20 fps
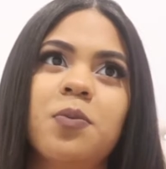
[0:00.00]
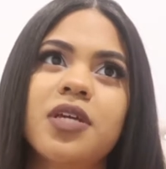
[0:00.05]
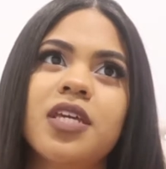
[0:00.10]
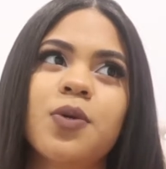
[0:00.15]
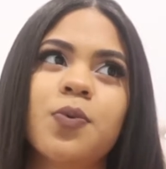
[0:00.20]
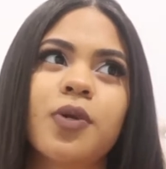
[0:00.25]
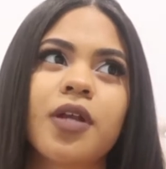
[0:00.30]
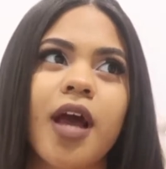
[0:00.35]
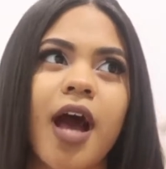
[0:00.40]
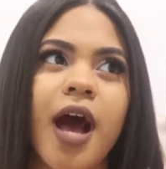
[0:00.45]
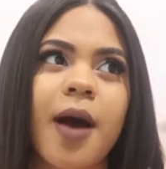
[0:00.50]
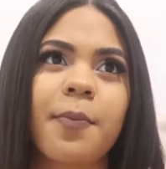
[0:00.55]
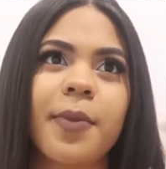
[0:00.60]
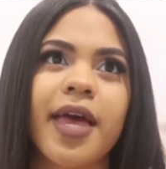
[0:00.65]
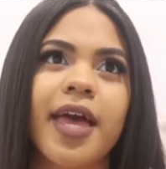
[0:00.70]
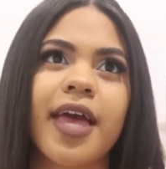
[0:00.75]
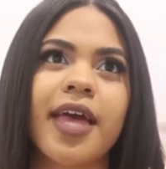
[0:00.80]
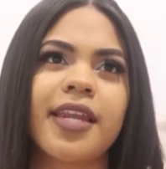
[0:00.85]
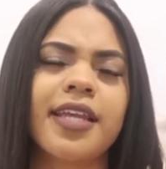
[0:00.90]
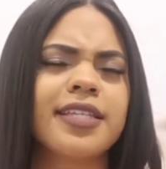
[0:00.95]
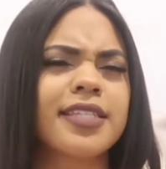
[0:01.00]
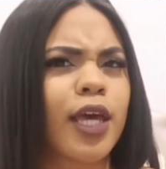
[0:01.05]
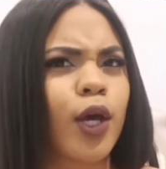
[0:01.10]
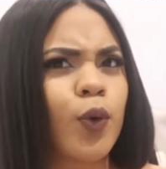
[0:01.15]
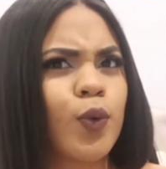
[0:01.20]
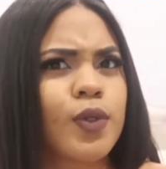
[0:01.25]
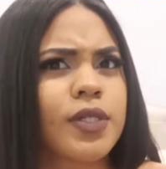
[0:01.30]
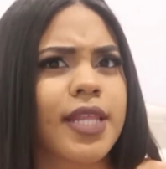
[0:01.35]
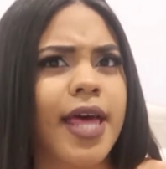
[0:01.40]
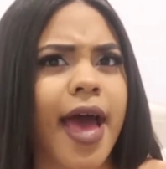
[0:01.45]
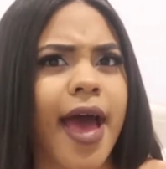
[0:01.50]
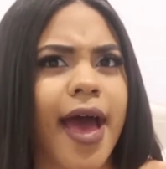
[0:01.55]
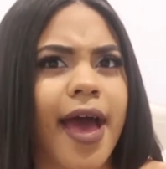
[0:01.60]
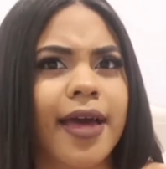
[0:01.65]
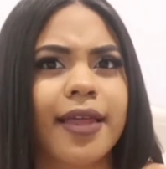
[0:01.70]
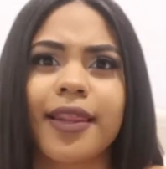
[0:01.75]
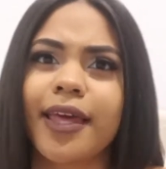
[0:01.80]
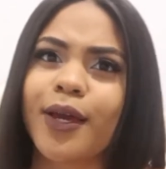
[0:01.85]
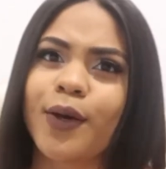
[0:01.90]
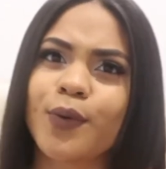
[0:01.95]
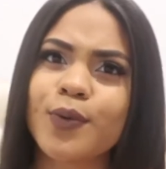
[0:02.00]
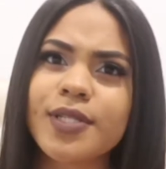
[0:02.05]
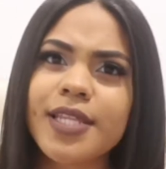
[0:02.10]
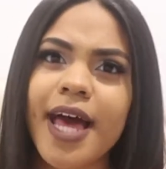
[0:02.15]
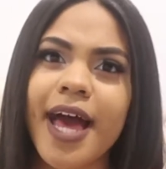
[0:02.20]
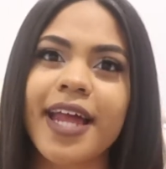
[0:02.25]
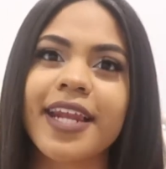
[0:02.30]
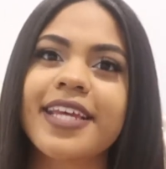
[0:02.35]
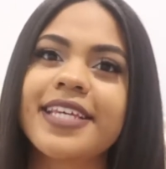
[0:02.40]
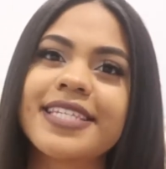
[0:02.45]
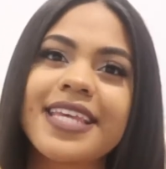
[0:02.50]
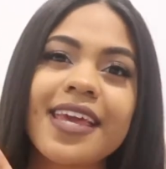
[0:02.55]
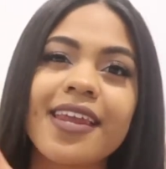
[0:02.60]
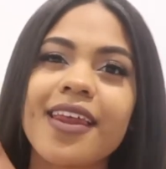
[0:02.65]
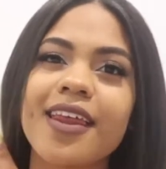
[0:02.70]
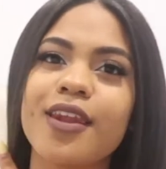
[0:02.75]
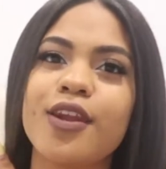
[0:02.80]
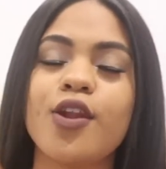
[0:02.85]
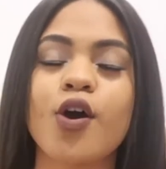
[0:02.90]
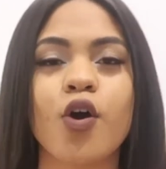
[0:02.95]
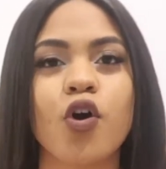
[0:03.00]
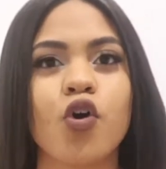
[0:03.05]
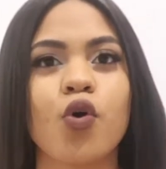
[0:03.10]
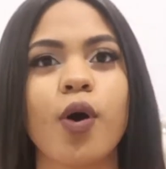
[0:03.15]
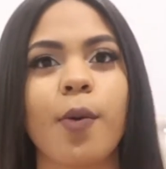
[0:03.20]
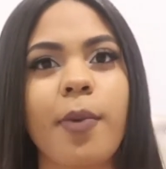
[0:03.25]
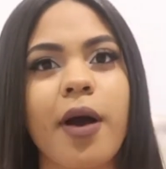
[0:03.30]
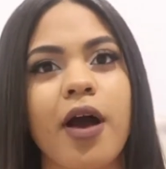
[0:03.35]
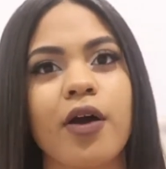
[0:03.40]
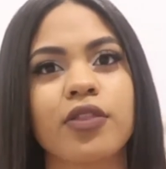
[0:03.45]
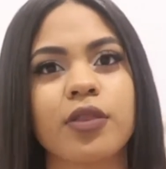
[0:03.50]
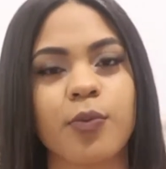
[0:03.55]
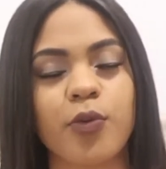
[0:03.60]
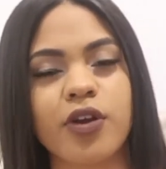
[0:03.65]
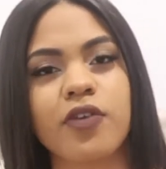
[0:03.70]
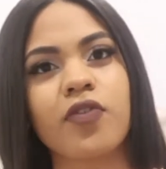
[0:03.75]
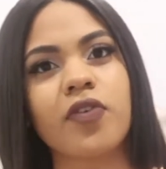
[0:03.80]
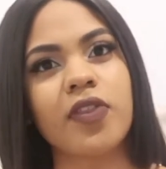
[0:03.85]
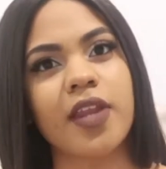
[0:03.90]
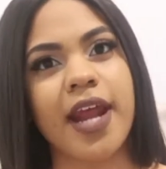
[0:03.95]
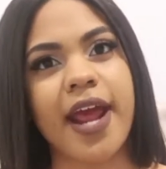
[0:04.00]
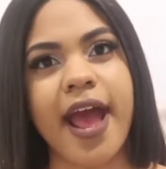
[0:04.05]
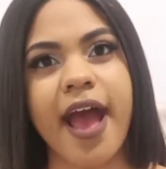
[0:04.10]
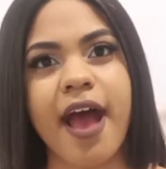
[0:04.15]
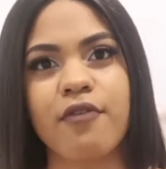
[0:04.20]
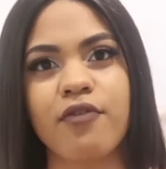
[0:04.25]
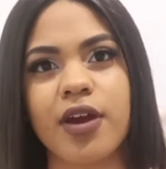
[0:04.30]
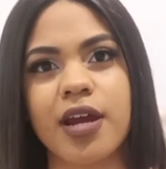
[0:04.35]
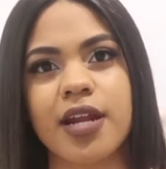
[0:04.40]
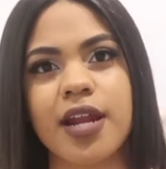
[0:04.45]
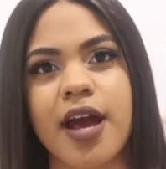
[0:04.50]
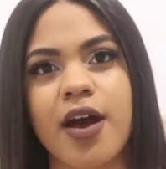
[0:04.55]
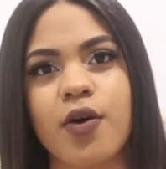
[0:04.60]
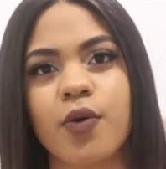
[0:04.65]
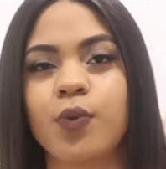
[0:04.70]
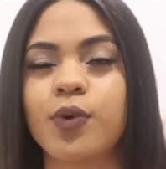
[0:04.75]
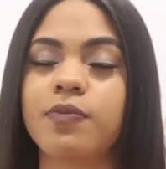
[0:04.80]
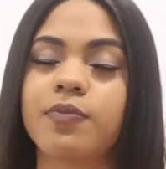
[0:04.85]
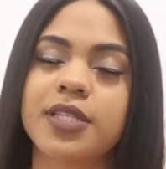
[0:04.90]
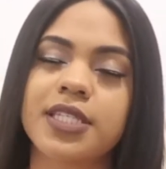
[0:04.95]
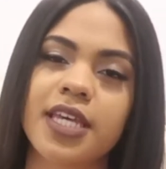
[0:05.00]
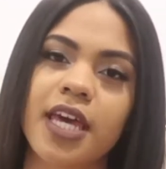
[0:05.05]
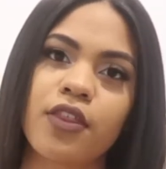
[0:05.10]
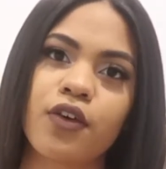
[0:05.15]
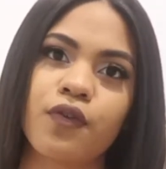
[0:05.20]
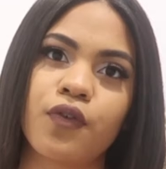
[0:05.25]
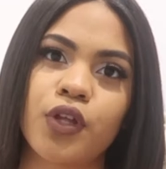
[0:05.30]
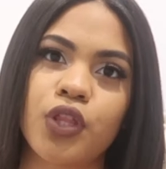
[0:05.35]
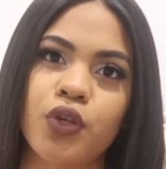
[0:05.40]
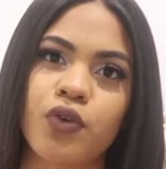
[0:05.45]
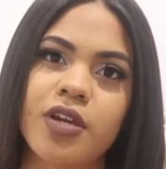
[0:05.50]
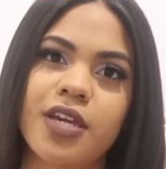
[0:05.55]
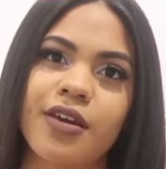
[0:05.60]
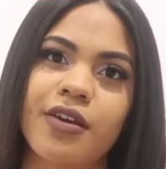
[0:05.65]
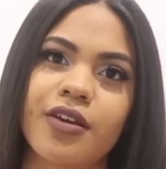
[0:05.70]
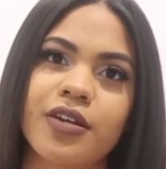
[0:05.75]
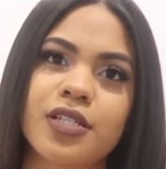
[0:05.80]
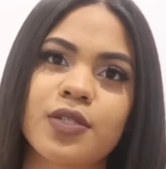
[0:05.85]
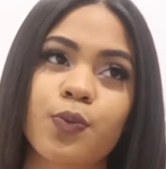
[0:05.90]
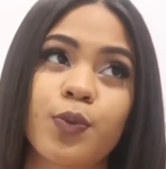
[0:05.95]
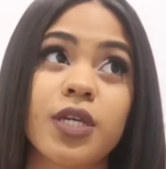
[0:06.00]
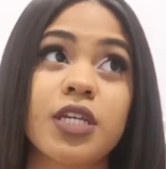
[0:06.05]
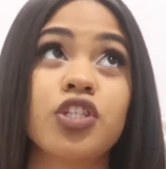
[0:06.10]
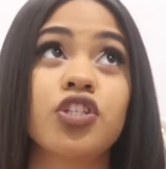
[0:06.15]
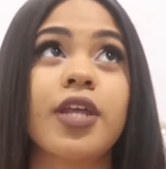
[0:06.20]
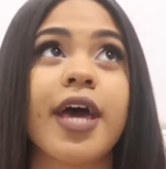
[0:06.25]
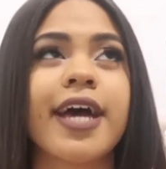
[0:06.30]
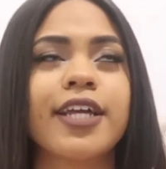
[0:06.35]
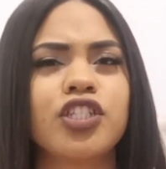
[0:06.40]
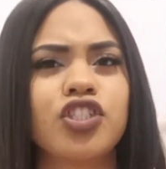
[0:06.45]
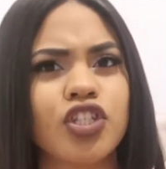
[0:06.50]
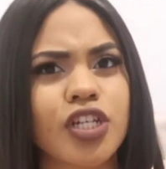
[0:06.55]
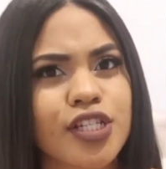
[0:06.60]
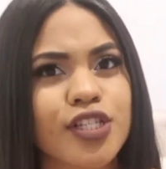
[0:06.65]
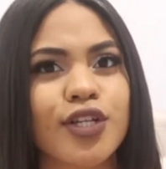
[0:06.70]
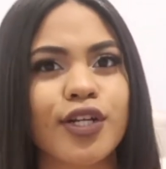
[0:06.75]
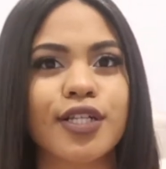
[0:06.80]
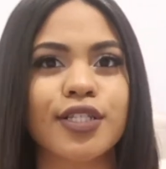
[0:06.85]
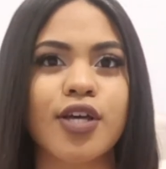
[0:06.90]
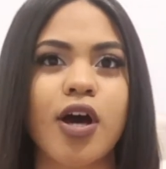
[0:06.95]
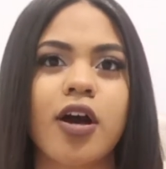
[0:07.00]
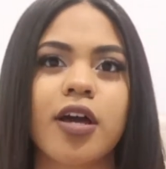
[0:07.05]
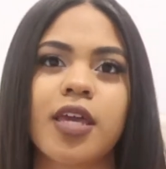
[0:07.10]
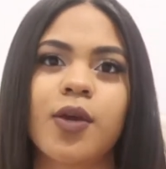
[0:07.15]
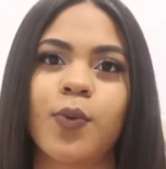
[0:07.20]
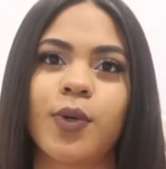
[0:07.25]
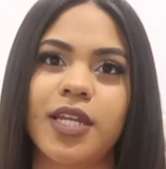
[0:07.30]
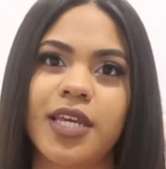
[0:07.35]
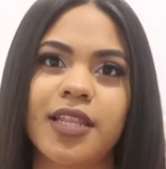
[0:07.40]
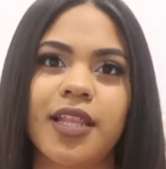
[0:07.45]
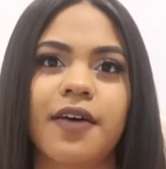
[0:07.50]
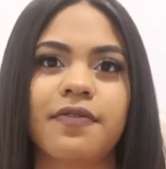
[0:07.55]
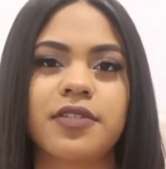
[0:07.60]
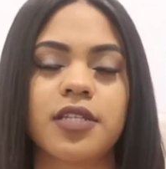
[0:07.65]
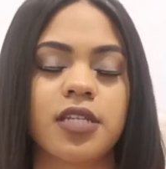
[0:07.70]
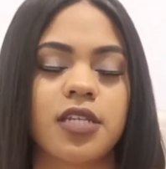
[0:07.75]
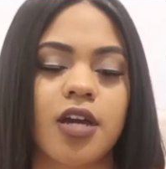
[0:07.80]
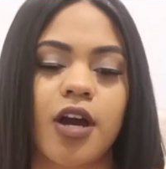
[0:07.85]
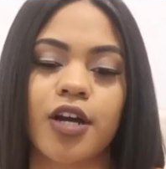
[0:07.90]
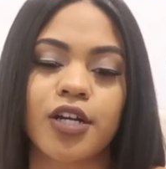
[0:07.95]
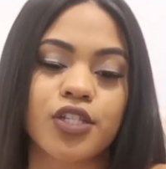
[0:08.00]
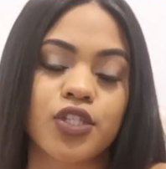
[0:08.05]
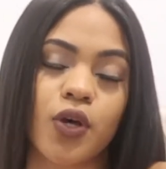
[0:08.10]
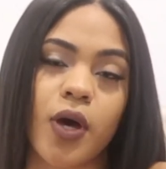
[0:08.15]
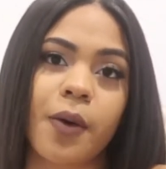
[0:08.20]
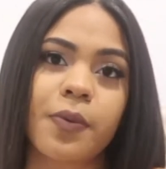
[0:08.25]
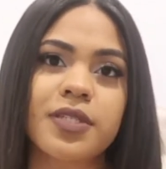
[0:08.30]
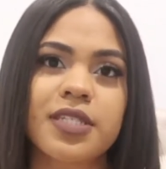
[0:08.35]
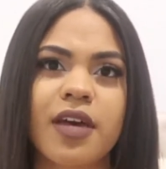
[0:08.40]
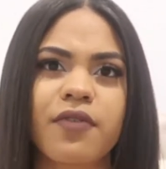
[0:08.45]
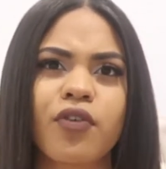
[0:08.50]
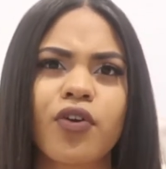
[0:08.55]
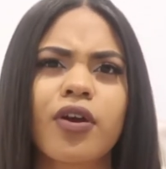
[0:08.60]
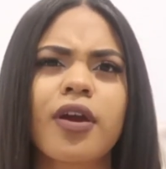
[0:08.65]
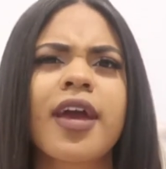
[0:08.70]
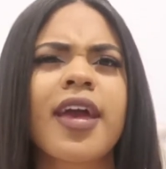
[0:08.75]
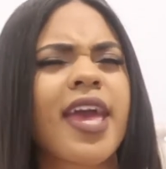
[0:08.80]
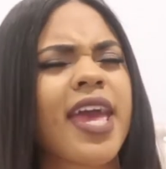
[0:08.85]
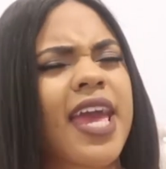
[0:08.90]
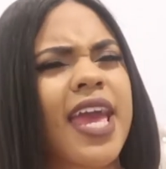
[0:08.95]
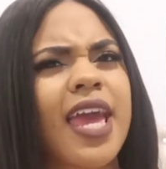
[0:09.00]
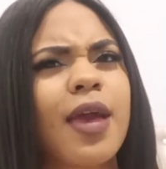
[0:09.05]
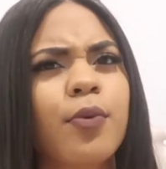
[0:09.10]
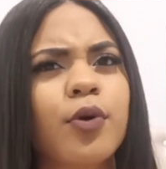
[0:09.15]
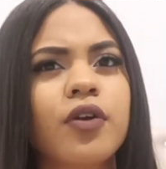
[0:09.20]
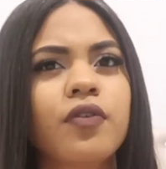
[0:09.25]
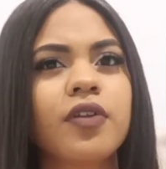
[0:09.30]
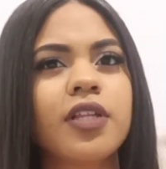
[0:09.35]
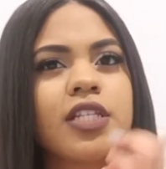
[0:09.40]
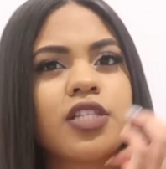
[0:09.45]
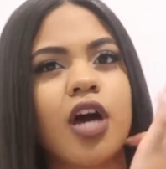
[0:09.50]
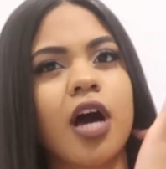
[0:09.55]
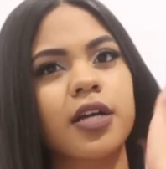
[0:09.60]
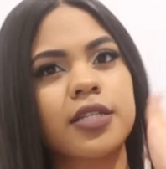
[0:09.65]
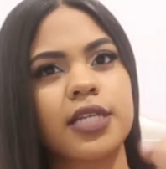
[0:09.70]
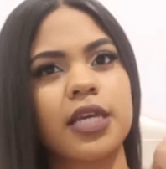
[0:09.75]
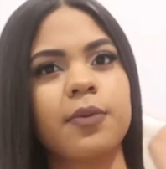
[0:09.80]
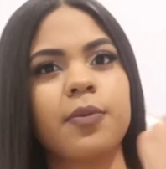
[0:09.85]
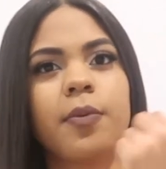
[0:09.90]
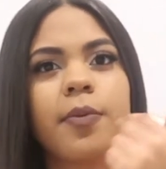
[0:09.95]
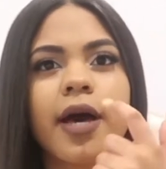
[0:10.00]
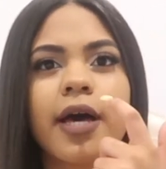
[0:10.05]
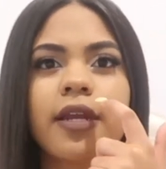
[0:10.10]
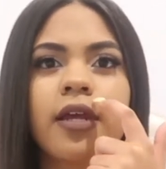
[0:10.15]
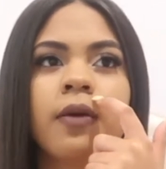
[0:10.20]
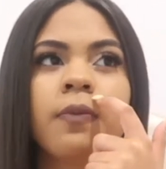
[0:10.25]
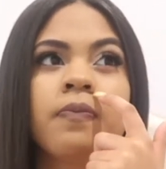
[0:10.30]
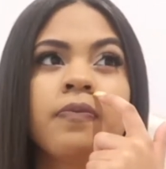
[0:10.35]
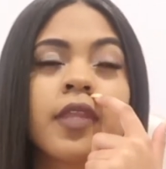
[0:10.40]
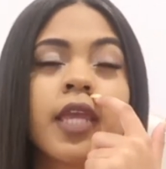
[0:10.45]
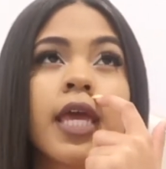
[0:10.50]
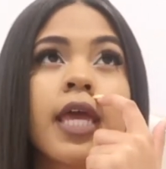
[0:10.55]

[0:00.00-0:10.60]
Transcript: He would comment, he's like, who's that? Like, who's that? Because he didn't know about the boyfriend that I have right now. We've been together for 3 years. We had just started talking when he left to DR, so I was never able to really talk to him about it.